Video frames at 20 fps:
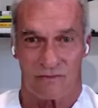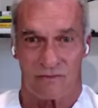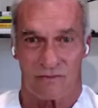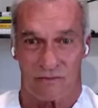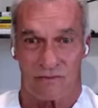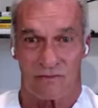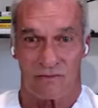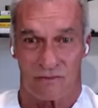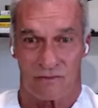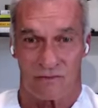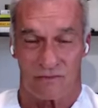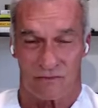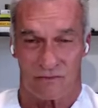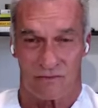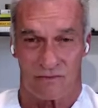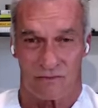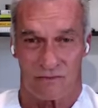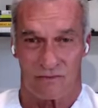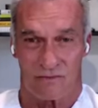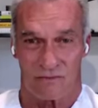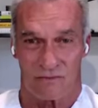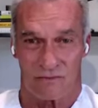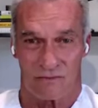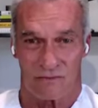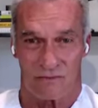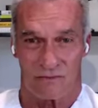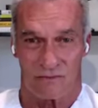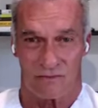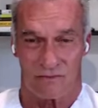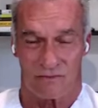
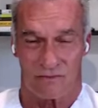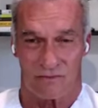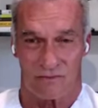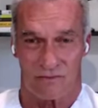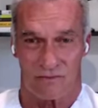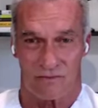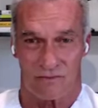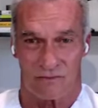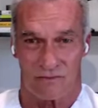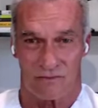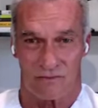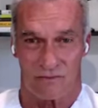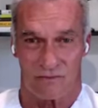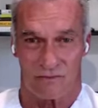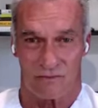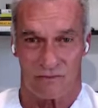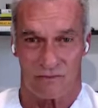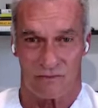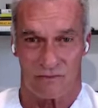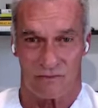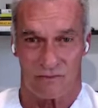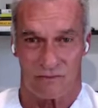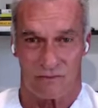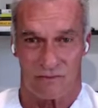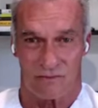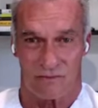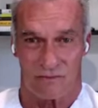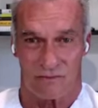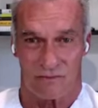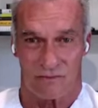
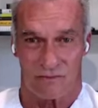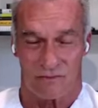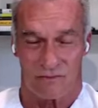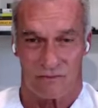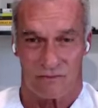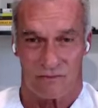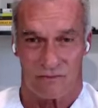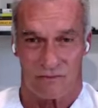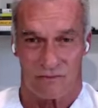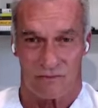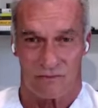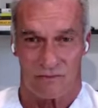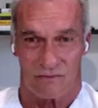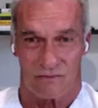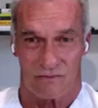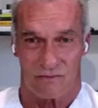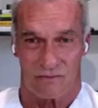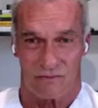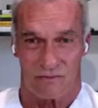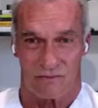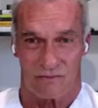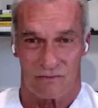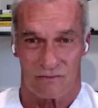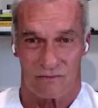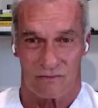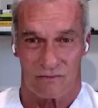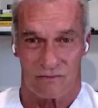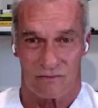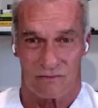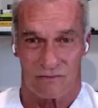No words are spoken by the person on screen.